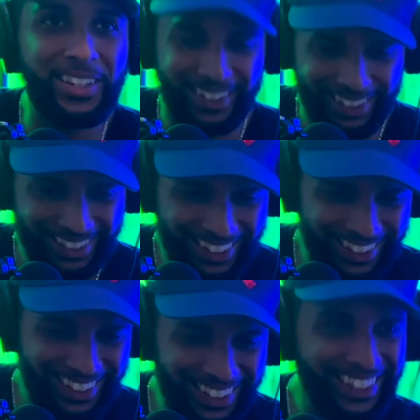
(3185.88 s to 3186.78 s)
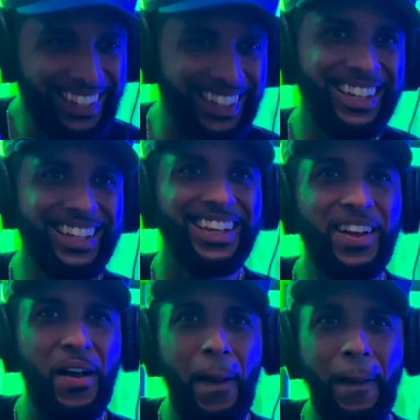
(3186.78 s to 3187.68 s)
You ain't even use the
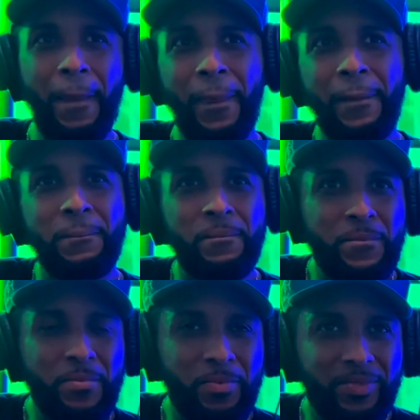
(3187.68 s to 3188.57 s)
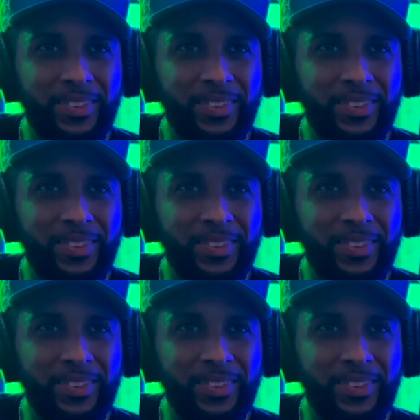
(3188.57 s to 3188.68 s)
protein. You know what I'm